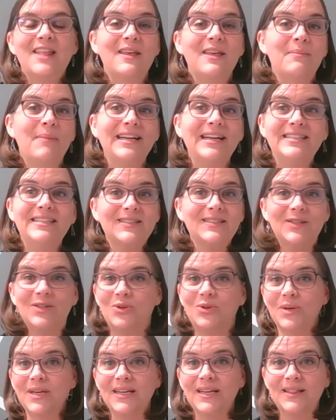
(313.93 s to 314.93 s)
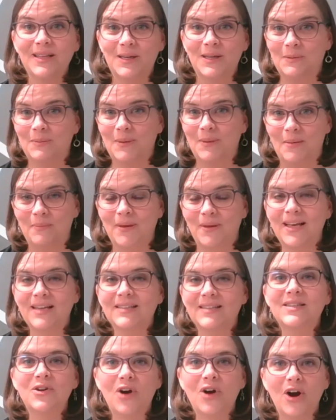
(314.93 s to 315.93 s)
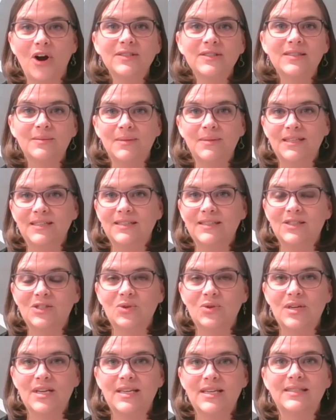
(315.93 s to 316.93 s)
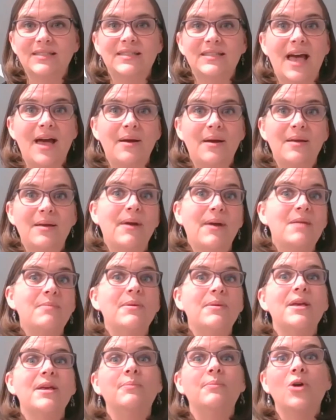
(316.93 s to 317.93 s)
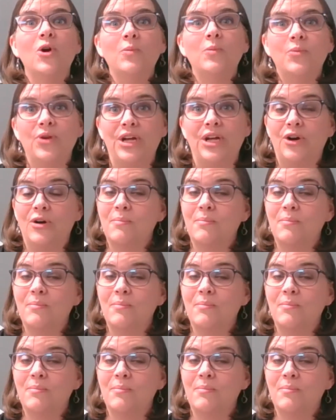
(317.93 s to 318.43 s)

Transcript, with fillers: they might disagree a little bit because there are some industries that it might be appropriate,